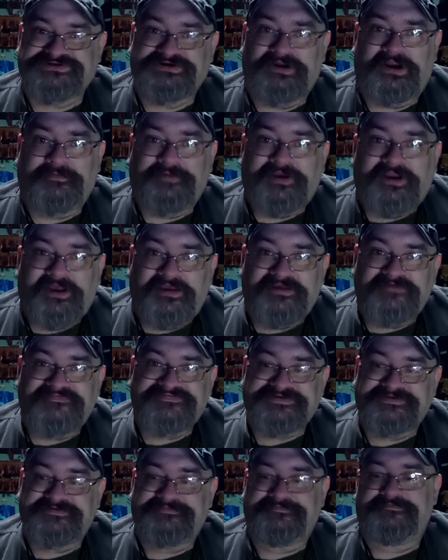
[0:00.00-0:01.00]
Army
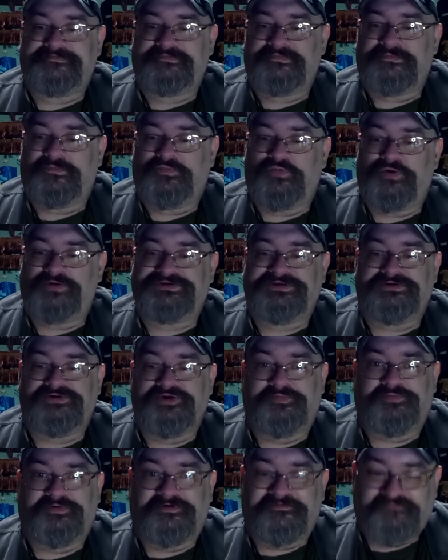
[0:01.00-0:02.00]
knives. What do you
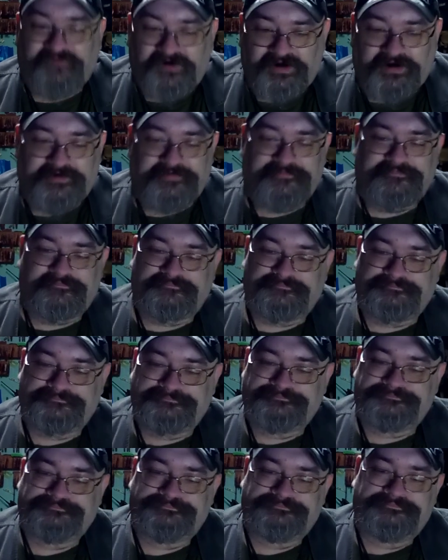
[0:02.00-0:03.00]
prefer?
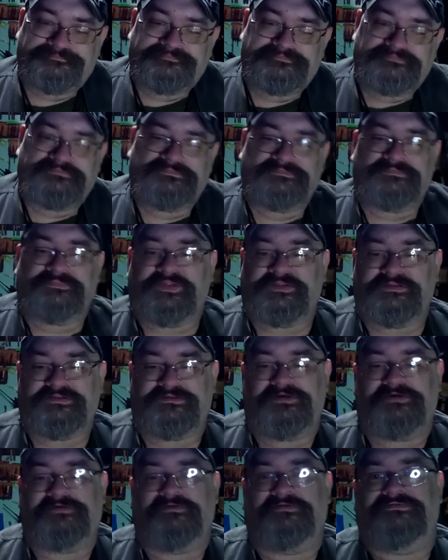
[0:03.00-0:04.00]

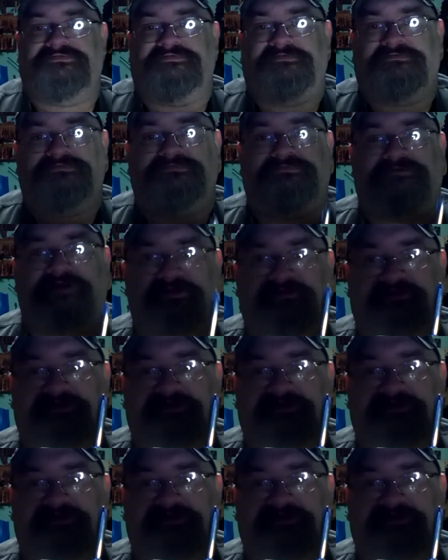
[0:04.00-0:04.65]
Do you rather